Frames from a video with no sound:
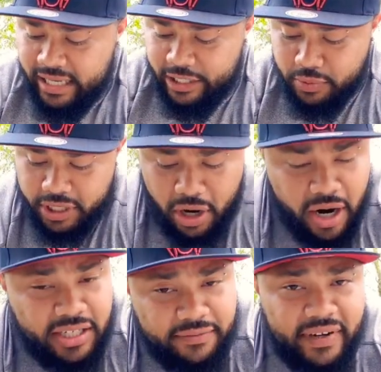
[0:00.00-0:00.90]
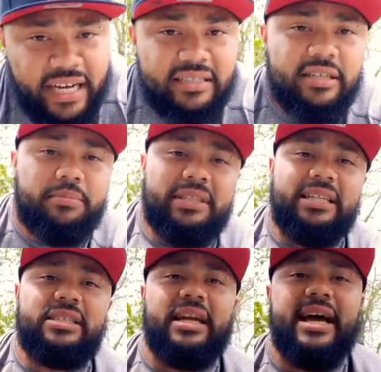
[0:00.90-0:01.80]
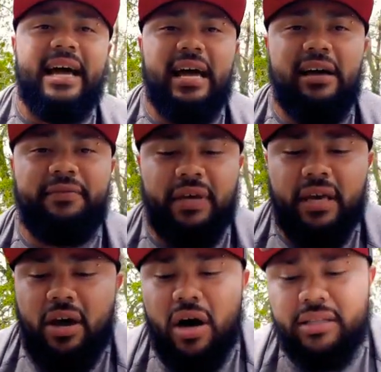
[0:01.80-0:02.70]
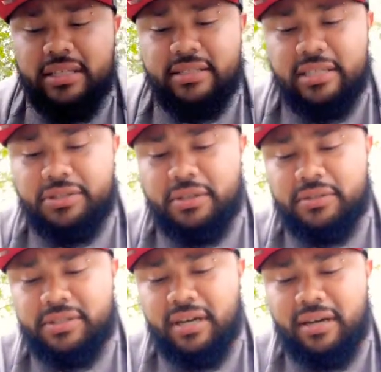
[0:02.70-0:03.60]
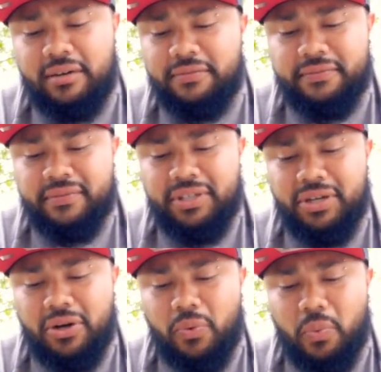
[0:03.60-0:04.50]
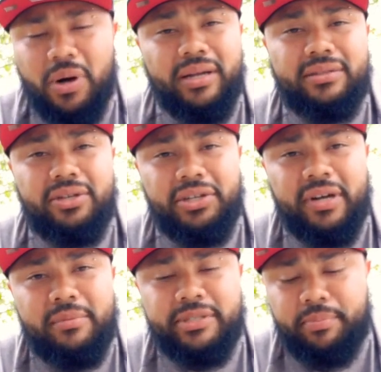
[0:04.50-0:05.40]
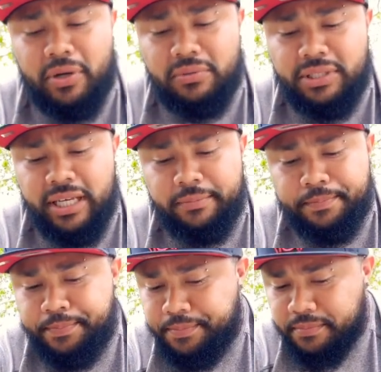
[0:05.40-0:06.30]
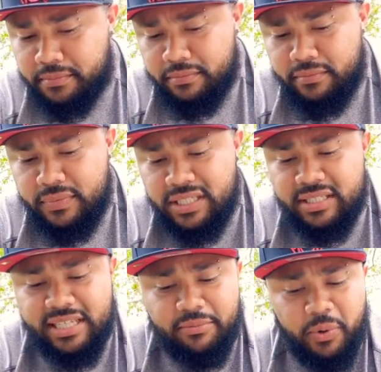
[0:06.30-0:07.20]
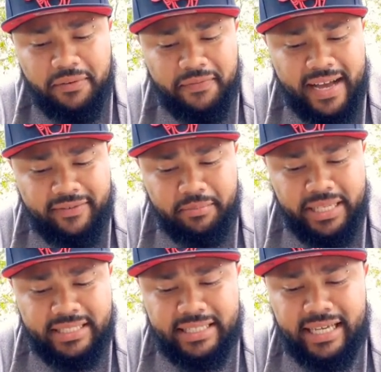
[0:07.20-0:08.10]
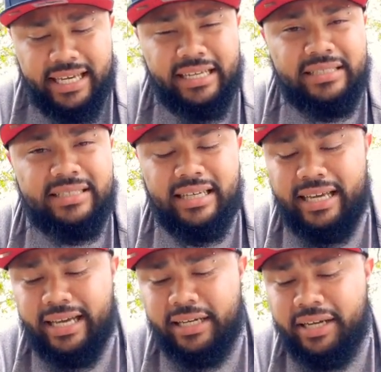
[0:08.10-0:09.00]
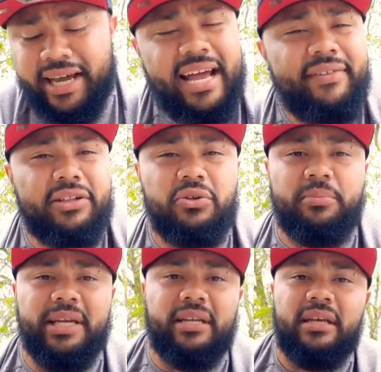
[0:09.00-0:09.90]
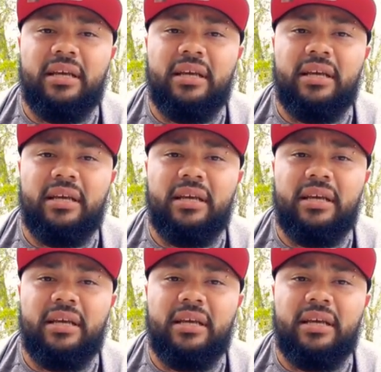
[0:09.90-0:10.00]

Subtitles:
It's really hard to find something that's going to have all the essentials of, 30 grams of protein, 7.5 of BCAAs, and you got to have that glutamine.